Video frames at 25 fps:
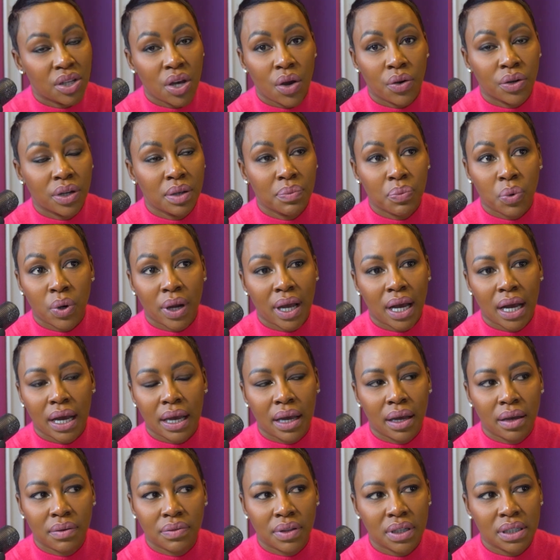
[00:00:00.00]
the only prayer I
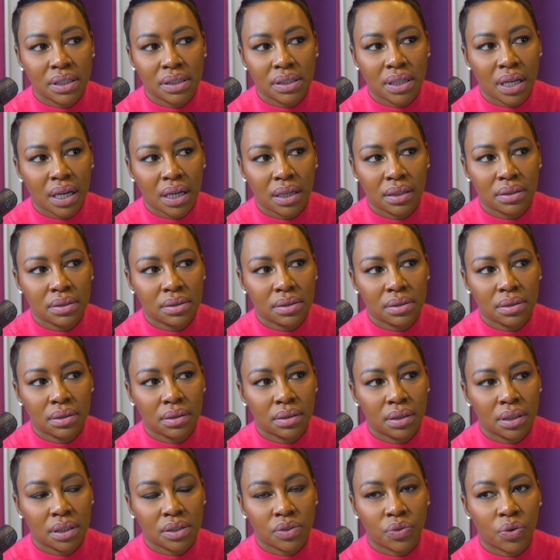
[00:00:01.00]
have these days.
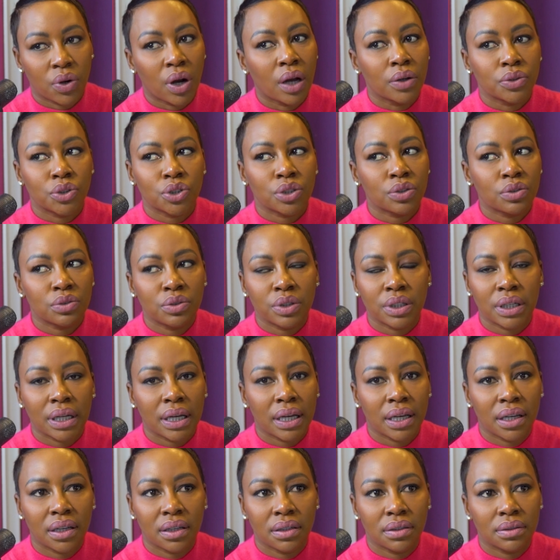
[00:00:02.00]
It's for our children,
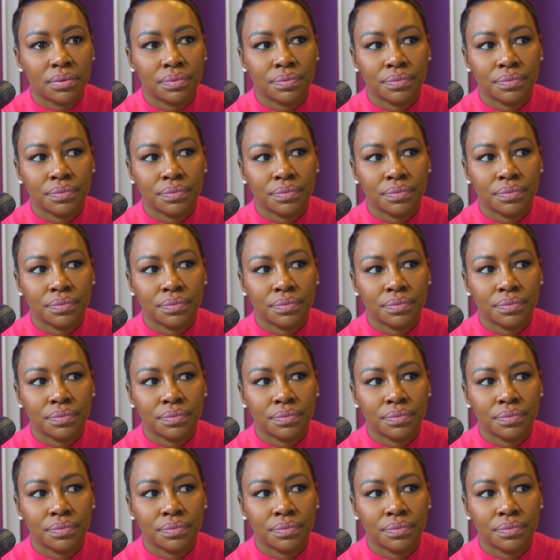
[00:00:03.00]
eh?